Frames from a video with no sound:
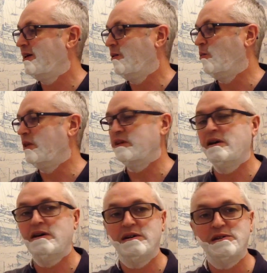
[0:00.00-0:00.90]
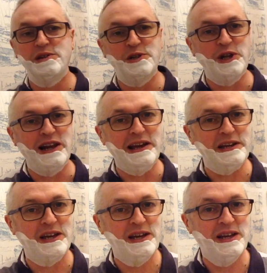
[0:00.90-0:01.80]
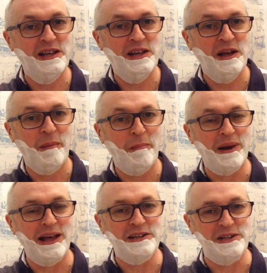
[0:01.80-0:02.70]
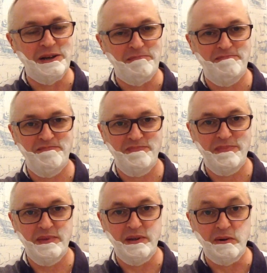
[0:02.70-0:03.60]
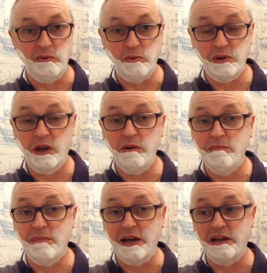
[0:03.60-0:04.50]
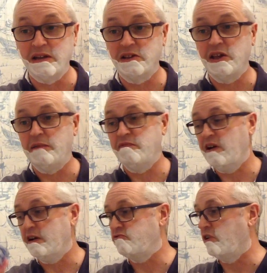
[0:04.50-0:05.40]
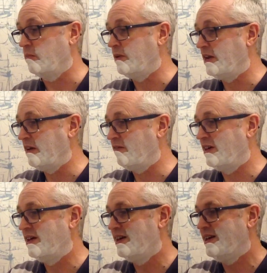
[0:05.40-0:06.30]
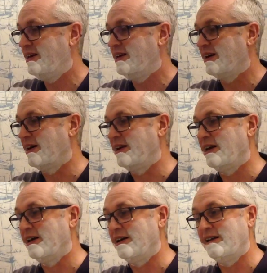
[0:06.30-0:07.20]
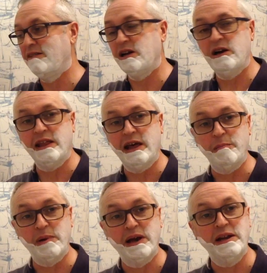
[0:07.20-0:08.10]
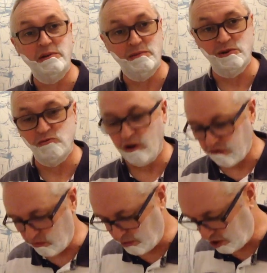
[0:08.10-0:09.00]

with the Gillette Platinum, also made at the same factory, I believe. And I never liked that blade. It was rough on my